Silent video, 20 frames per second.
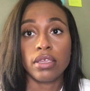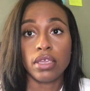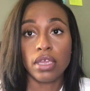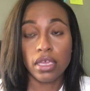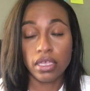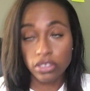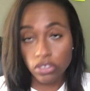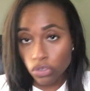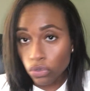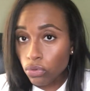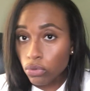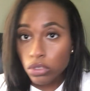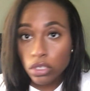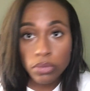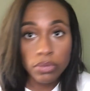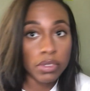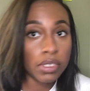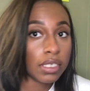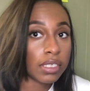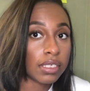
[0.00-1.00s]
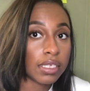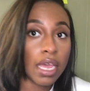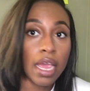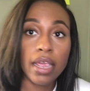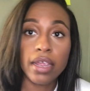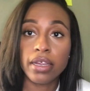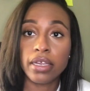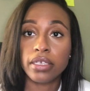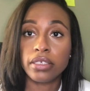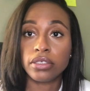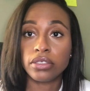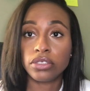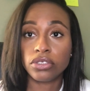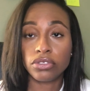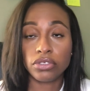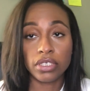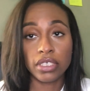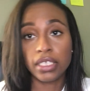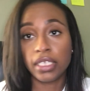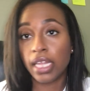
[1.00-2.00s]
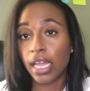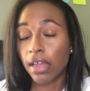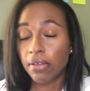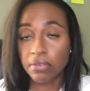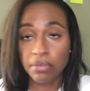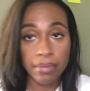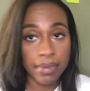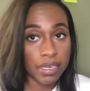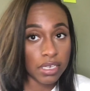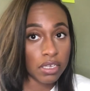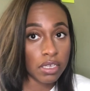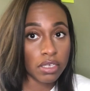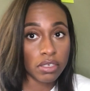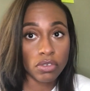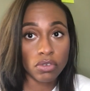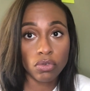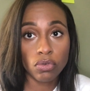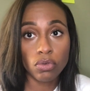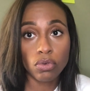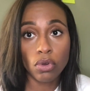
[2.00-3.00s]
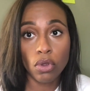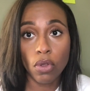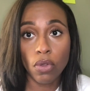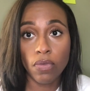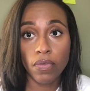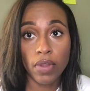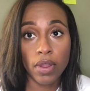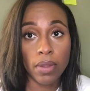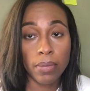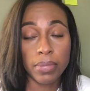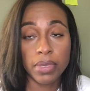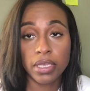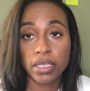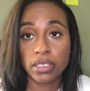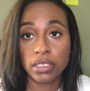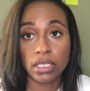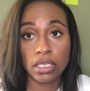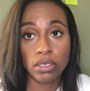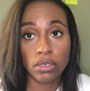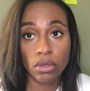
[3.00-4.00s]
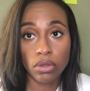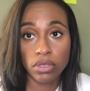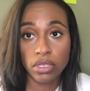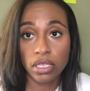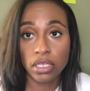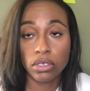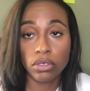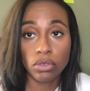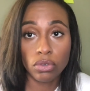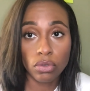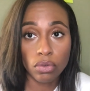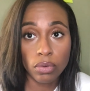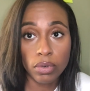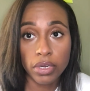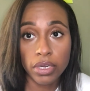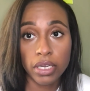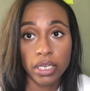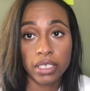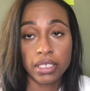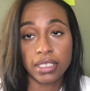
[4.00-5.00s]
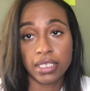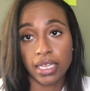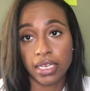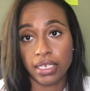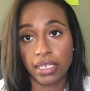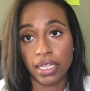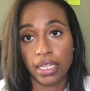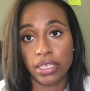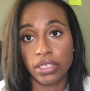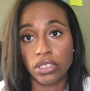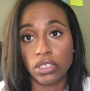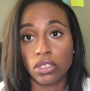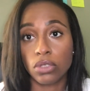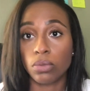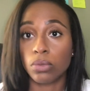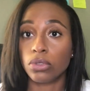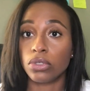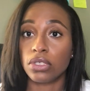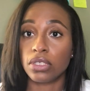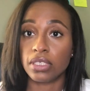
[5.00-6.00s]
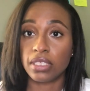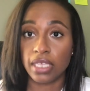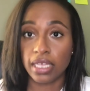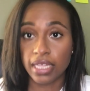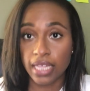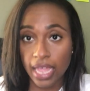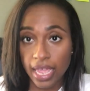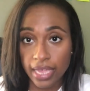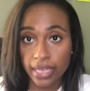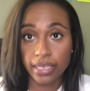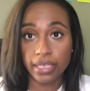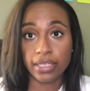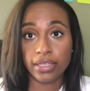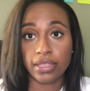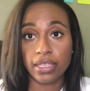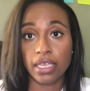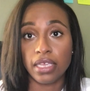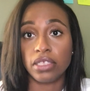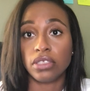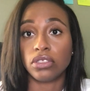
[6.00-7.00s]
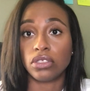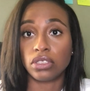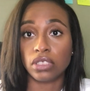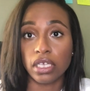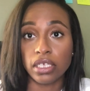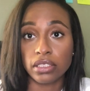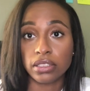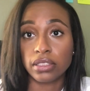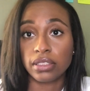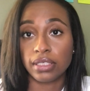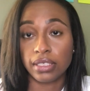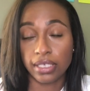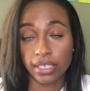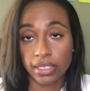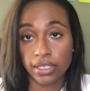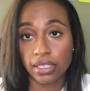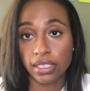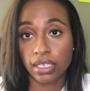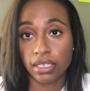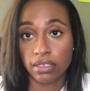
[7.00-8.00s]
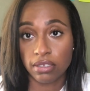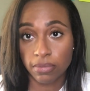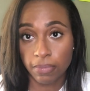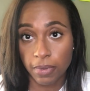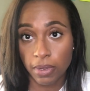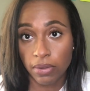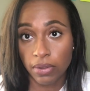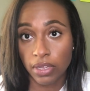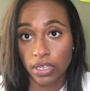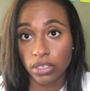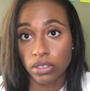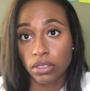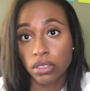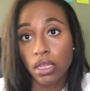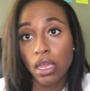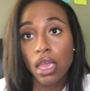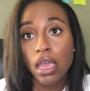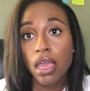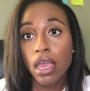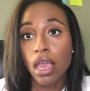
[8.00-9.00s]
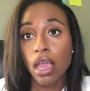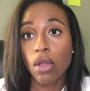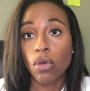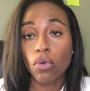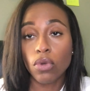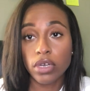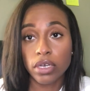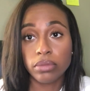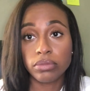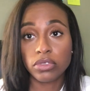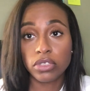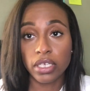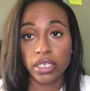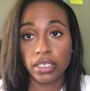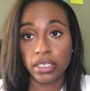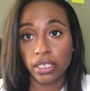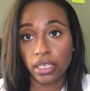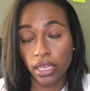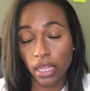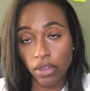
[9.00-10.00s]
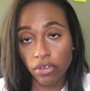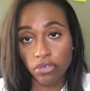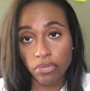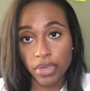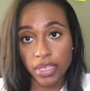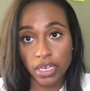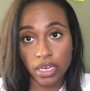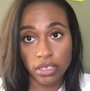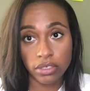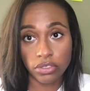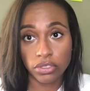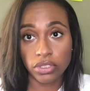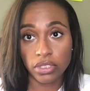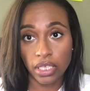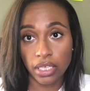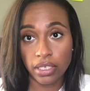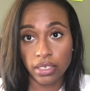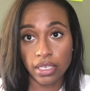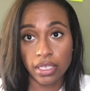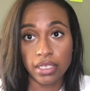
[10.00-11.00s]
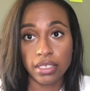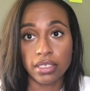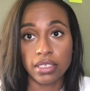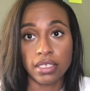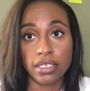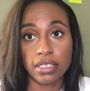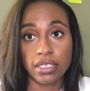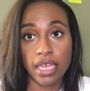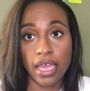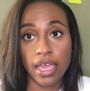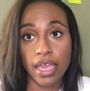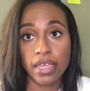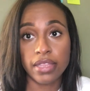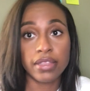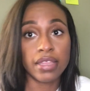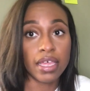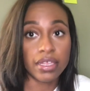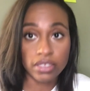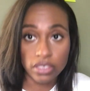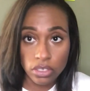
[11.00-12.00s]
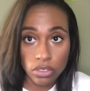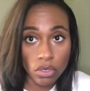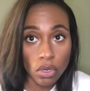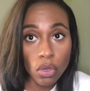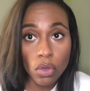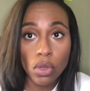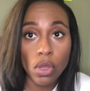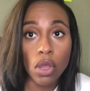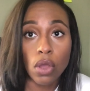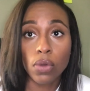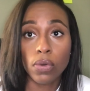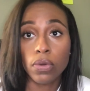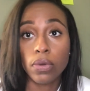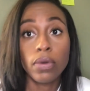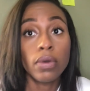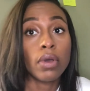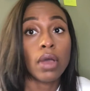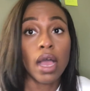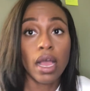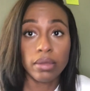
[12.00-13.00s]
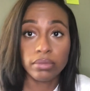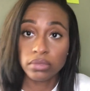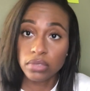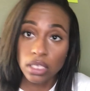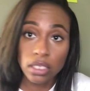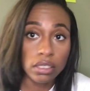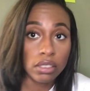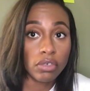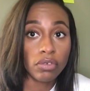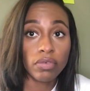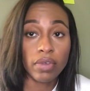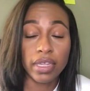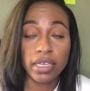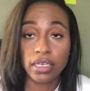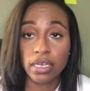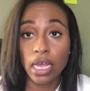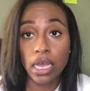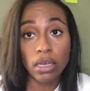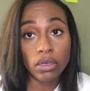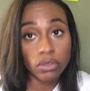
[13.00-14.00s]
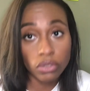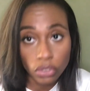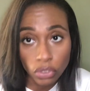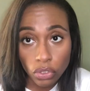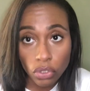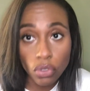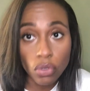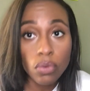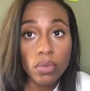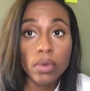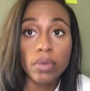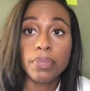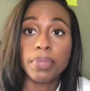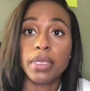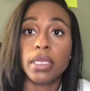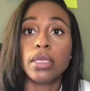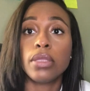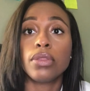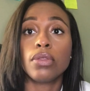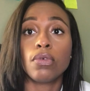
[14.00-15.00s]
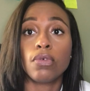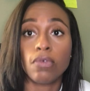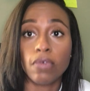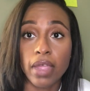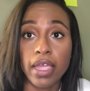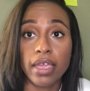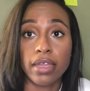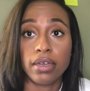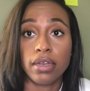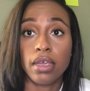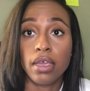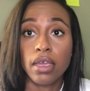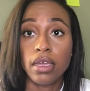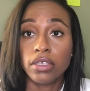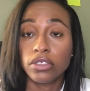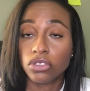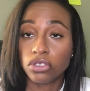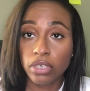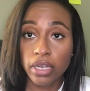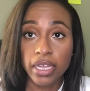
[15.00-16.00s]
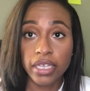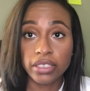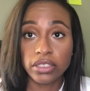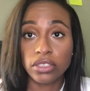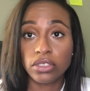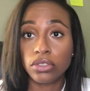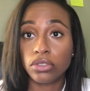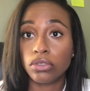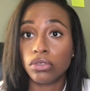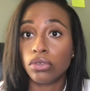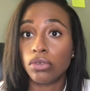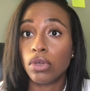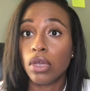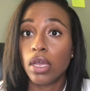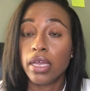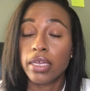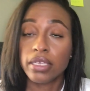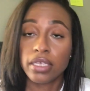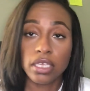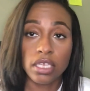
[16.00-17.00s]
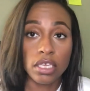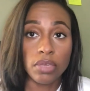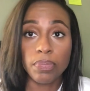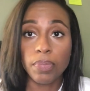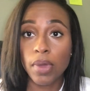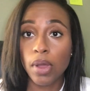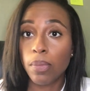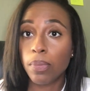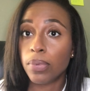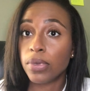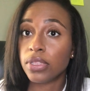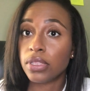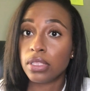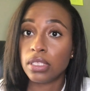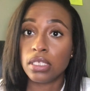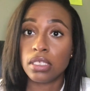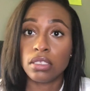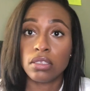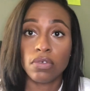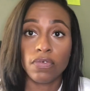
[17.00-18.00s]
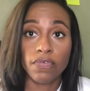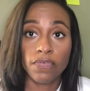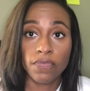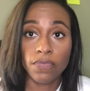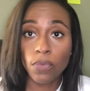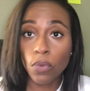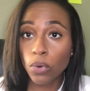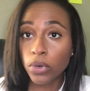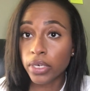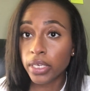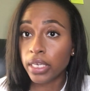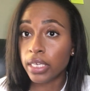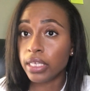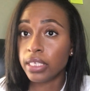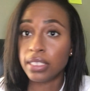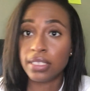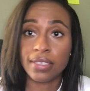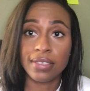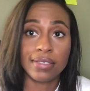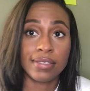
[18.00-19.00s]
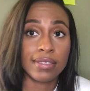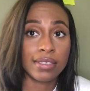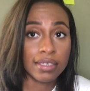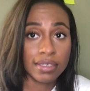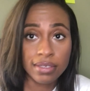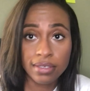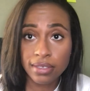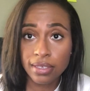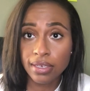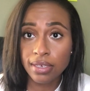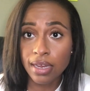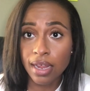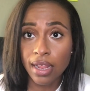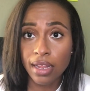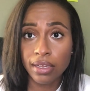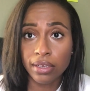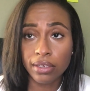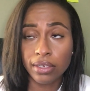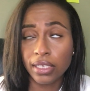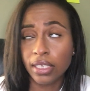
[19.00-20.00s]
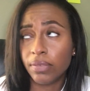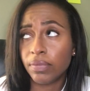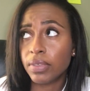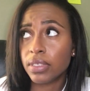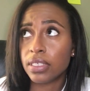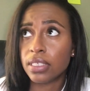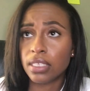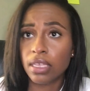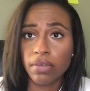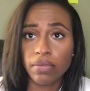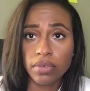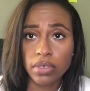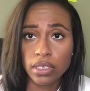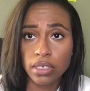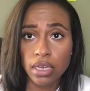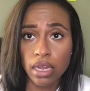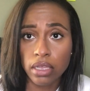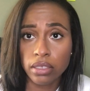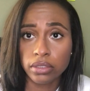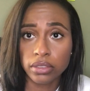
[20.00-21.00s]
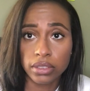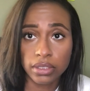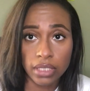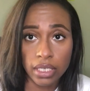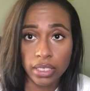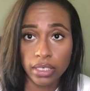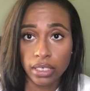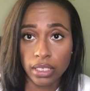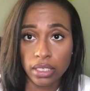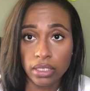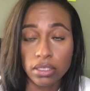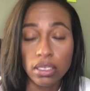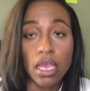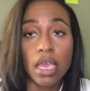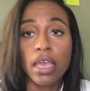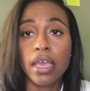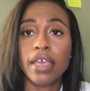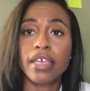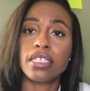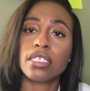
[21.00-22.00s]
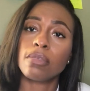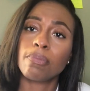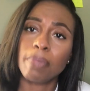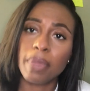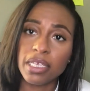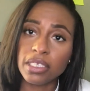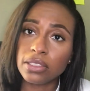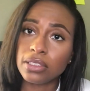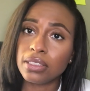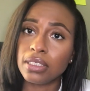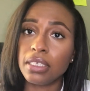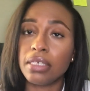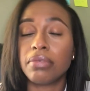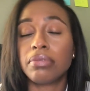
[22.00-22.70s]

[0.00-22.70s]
it screws up the entire industry. Everybody gets screwed over because they know that newer signing agents will just take anything just to get the experience. And what I'm trying to get everybody to understand is that that's a no-go. I'm telling you right now, you will be in the red trying to keep up with these $40 to $60, even $70 signings, especially